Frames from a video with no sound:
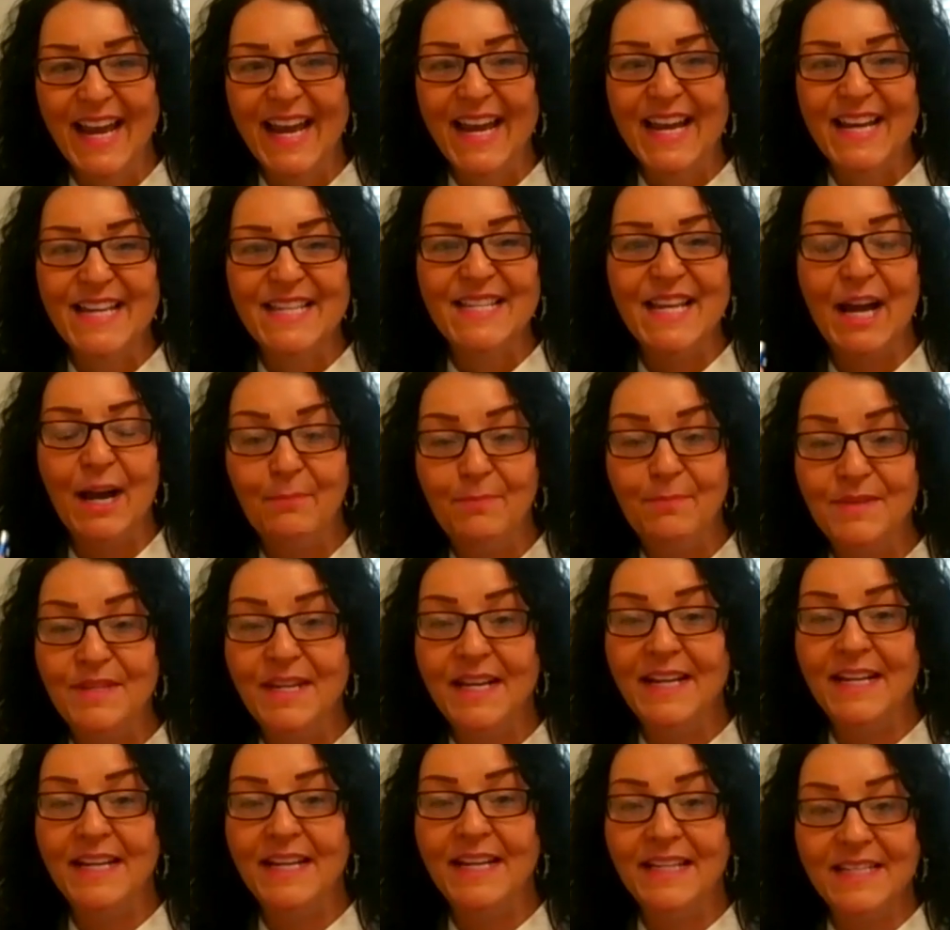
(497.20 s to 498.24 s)
is
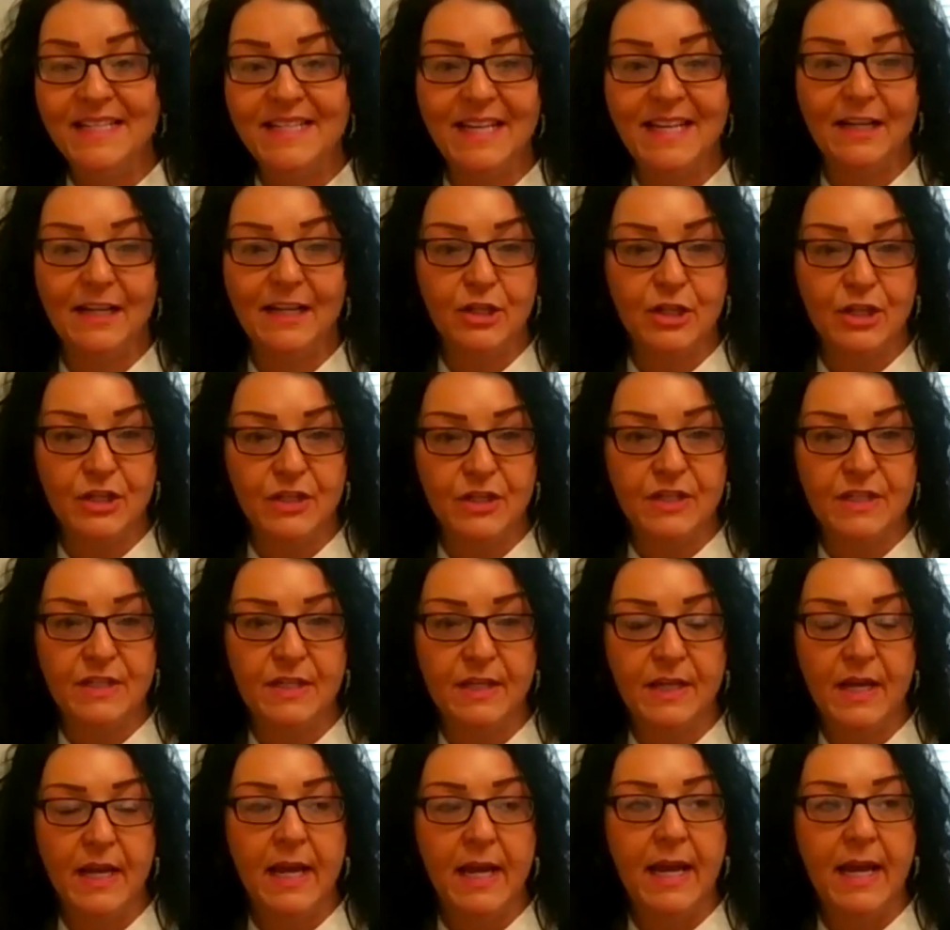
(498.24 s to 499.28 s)
updating
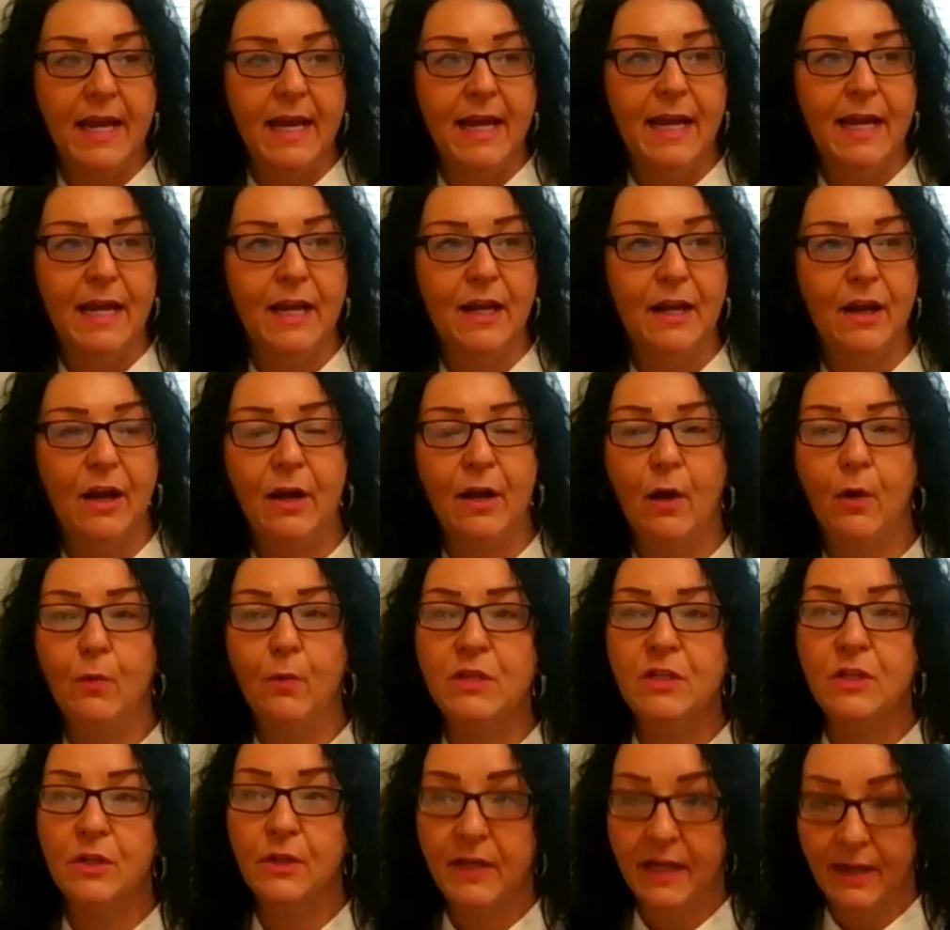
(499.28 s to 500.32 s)
sections. And I
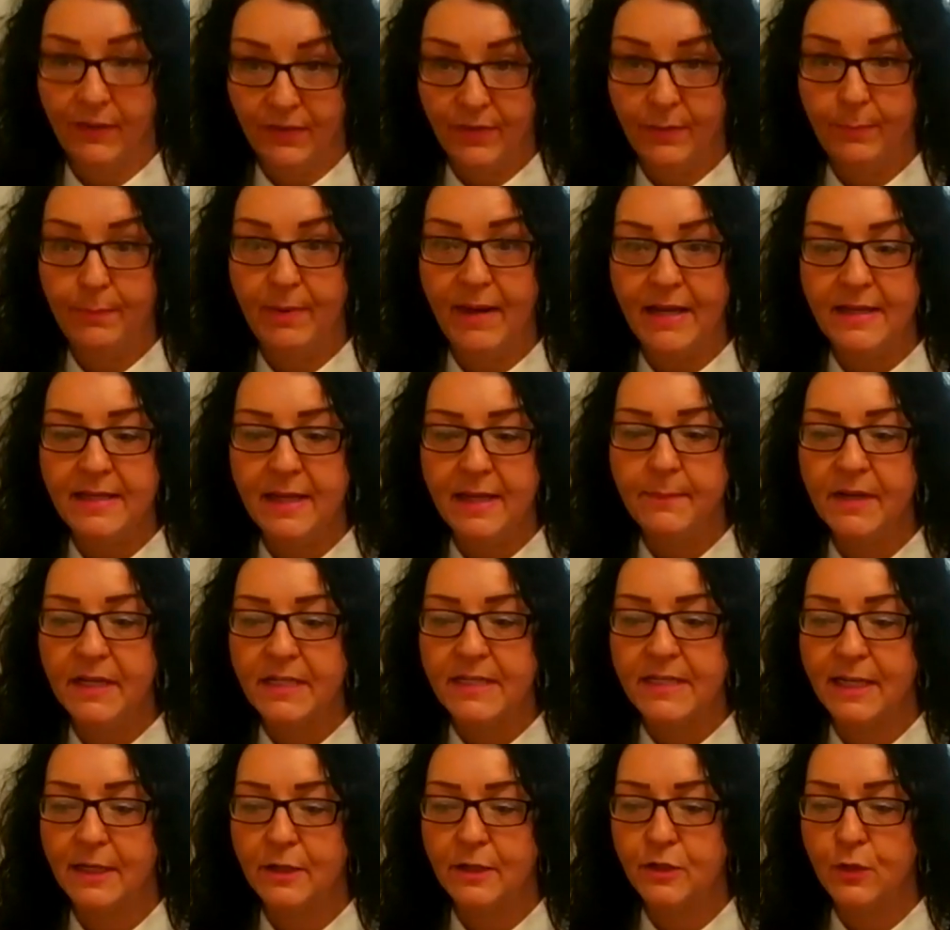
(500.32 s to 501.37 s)
always look at the pandemic
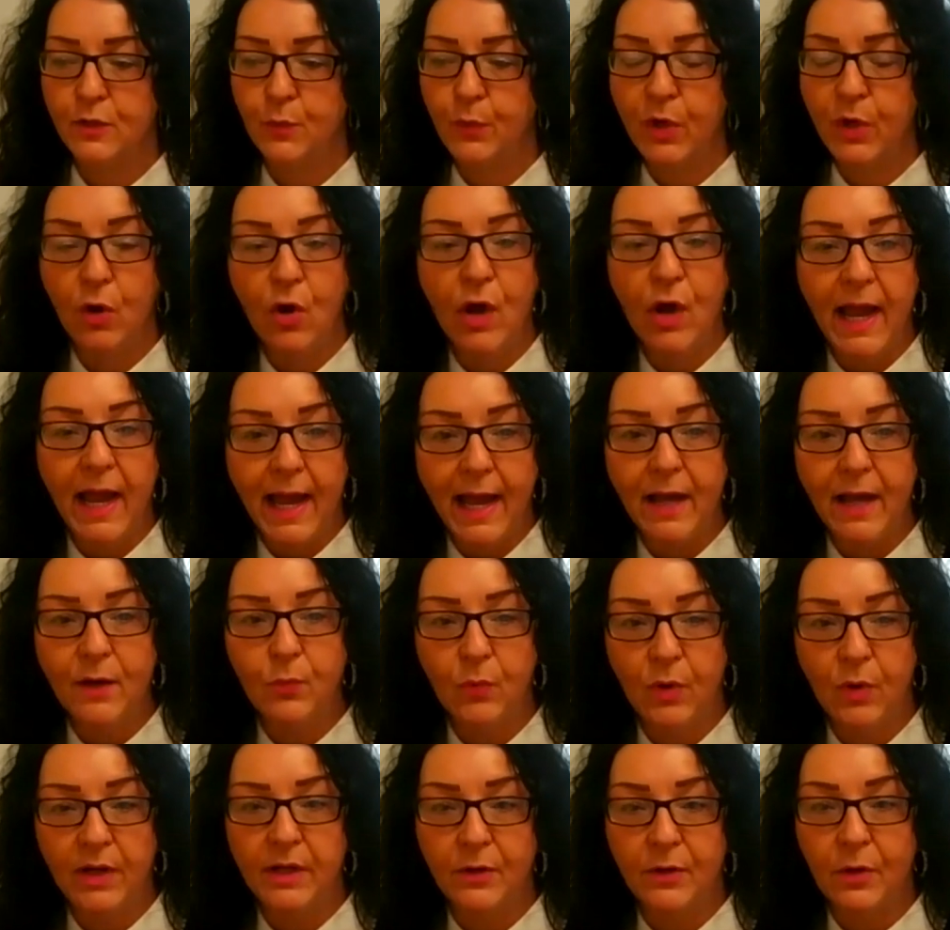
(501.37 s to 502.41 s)
section. We all
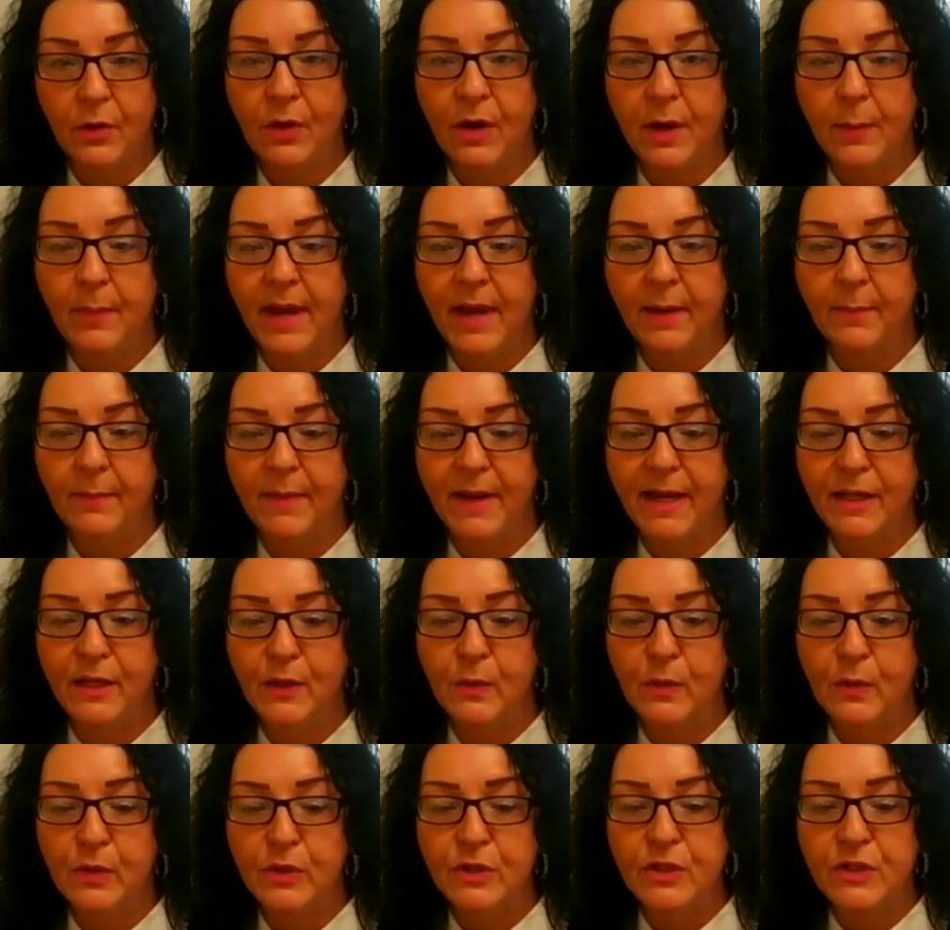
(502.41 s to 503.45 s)
had one in our IPAC
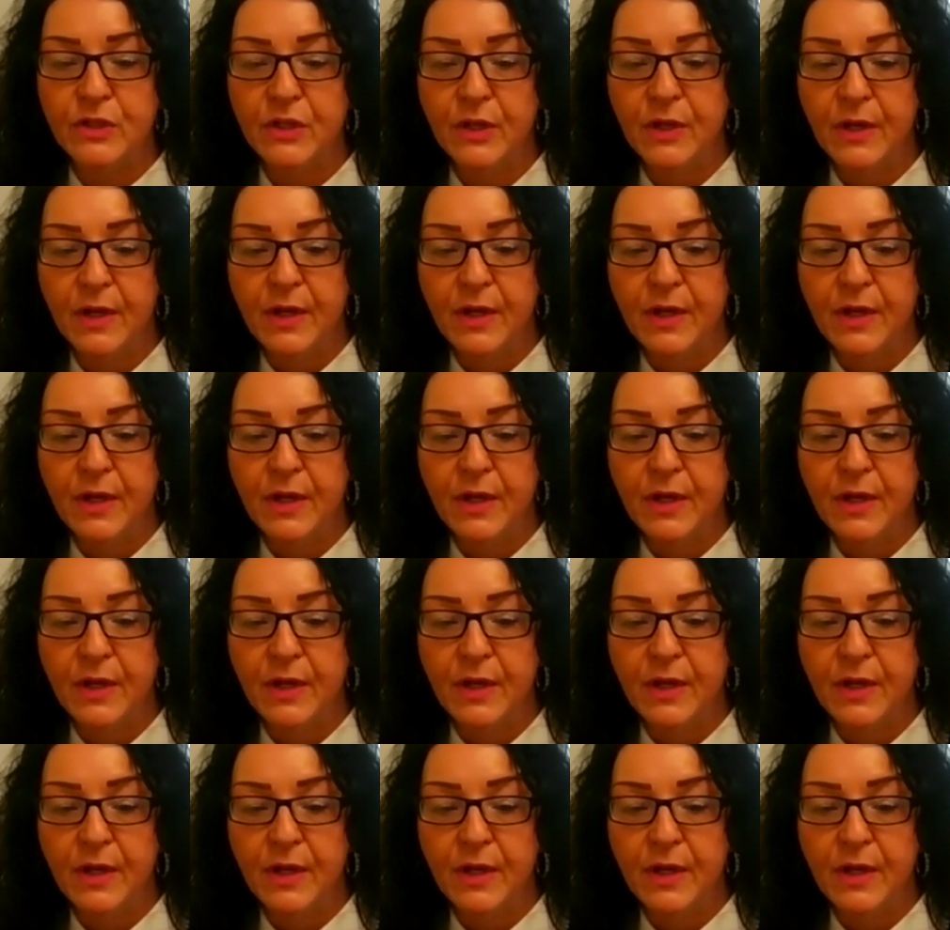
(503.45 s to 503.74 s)
manuals.